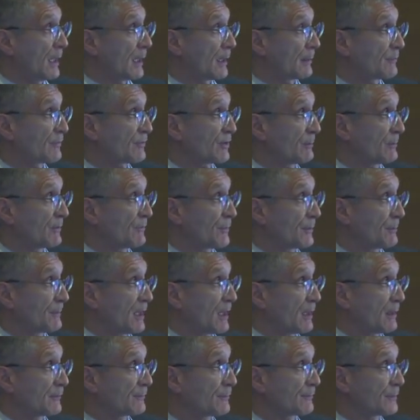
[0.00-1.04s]
Some of them
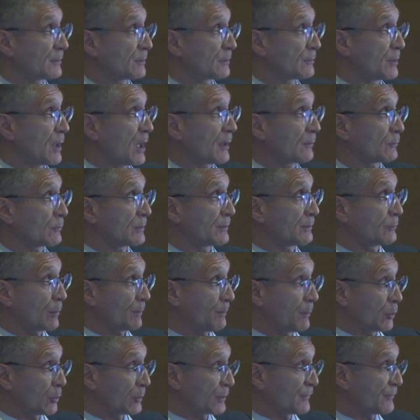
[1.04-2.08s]
have not really
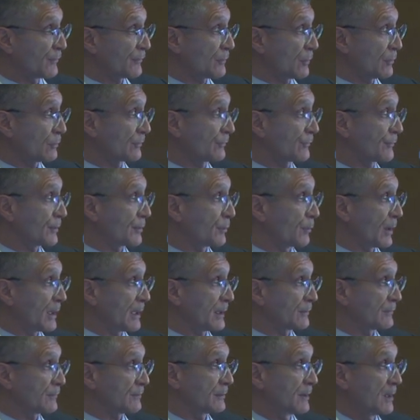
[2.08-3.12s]
reported stone-free
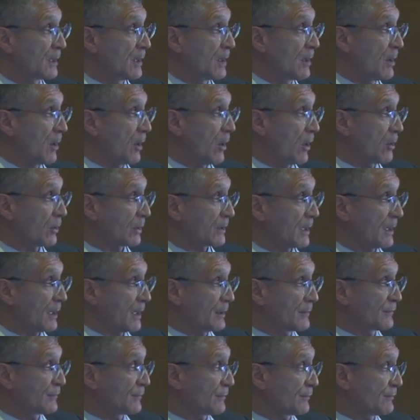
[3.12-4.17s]
rates, all
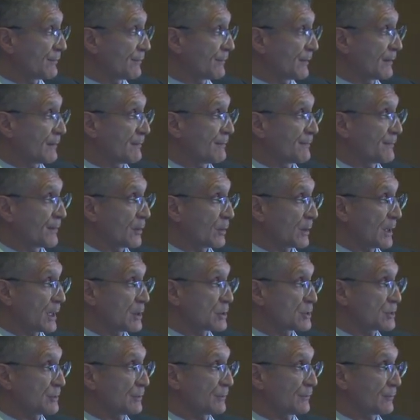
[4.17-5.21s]
kinds of
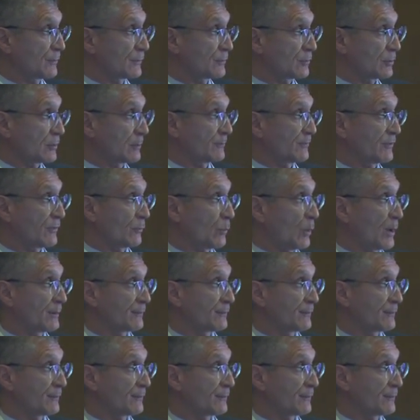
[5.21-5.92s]
variations in terms of what